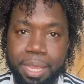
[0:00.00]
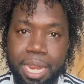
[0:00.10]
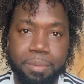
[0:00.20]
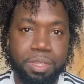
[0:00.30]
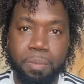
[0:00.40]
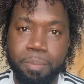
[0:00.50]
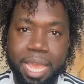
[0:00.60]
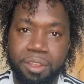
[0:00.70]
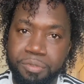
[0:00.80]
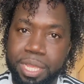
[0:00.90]
Being able to
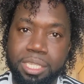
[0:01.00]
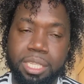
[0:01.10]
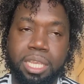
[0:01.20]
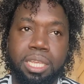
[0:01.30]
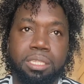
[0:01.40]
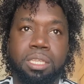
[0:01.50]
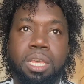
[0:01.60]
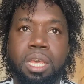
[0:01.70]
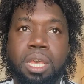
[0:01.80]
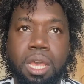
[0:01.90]
manifest things
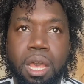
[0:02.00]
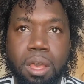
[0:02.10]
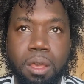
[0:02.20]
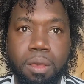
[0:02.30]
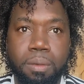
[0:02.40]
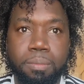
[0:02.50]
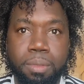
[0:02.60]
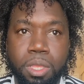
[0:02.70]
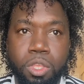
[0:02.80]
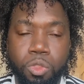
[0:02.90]
um,